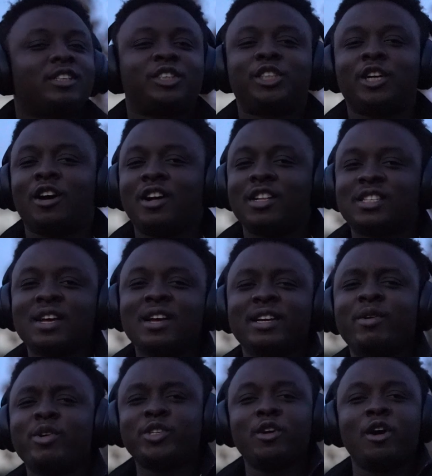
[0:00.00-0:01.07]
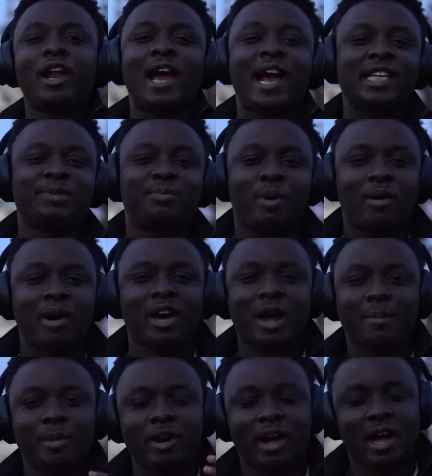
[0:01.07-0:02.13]
the shots. There was no light, but our
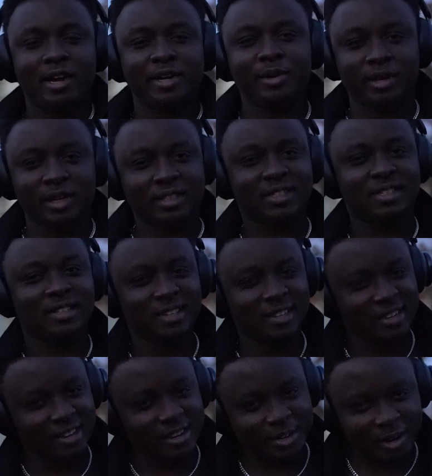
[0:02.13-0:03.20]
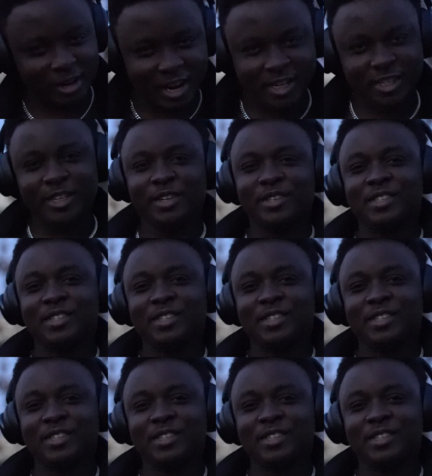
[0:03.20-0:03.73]
camera handled it. You're lying to